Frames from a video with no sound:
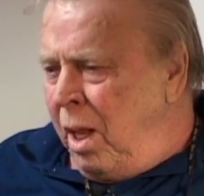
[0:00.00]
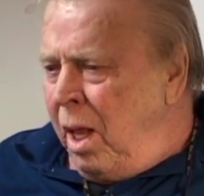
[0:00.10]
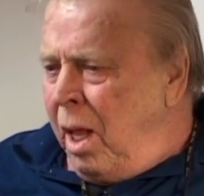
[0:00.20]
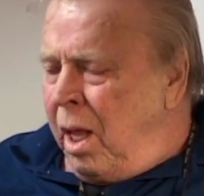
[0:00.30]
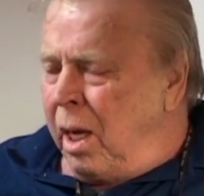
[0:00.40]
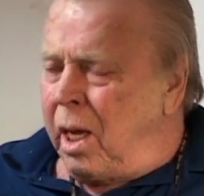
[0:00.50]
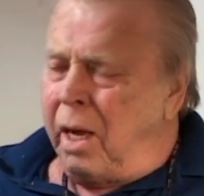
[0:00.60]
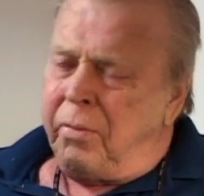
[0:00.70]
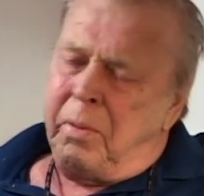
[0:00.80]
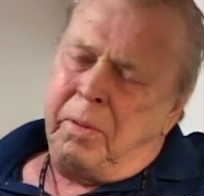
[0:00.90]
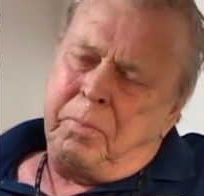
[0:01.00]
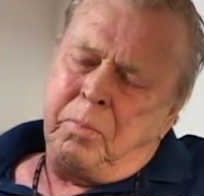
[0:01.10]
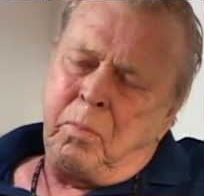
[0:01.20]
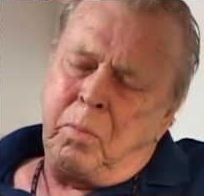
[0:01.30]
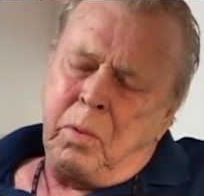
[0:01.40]
Some or God
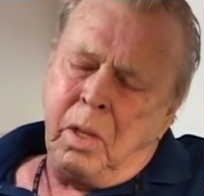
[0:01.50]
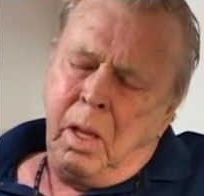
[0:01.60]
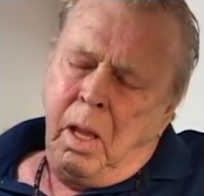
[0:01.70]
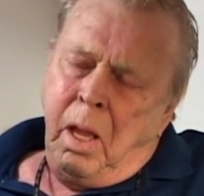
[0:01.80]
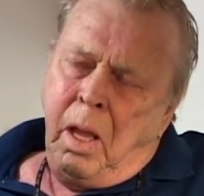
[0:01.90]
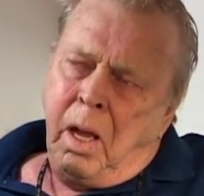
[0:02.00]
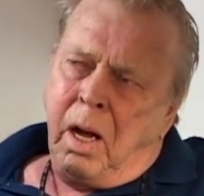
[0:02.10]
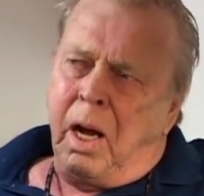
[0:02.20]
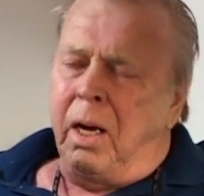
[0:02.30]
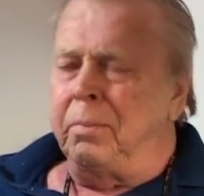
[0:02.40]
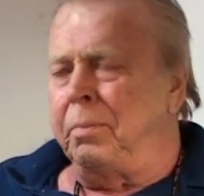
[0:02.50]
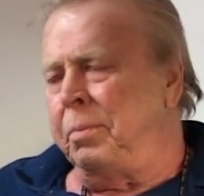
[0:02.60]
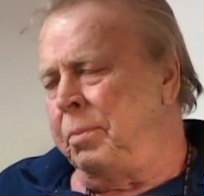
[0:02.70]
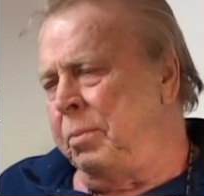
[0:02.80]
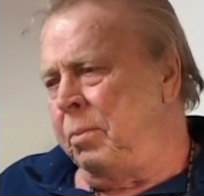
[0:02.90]
Williamsburg. Or uh,
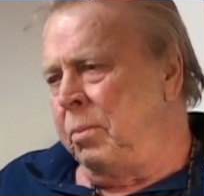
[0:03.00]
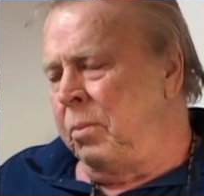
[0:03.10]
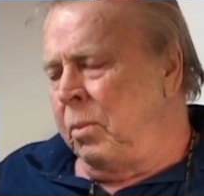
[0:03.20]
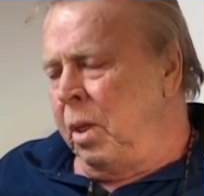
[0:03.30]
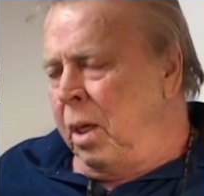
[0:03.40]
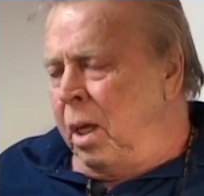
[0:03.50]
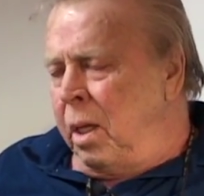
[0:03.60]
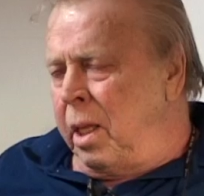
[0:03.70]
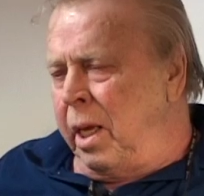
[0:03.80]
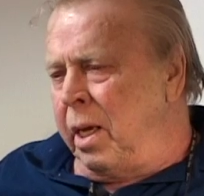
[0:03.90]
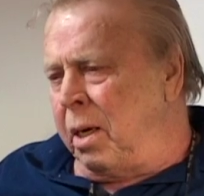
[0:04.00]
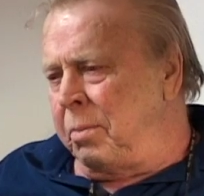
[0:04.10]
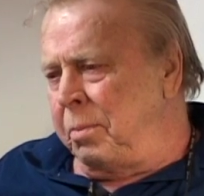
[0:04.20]
the uh,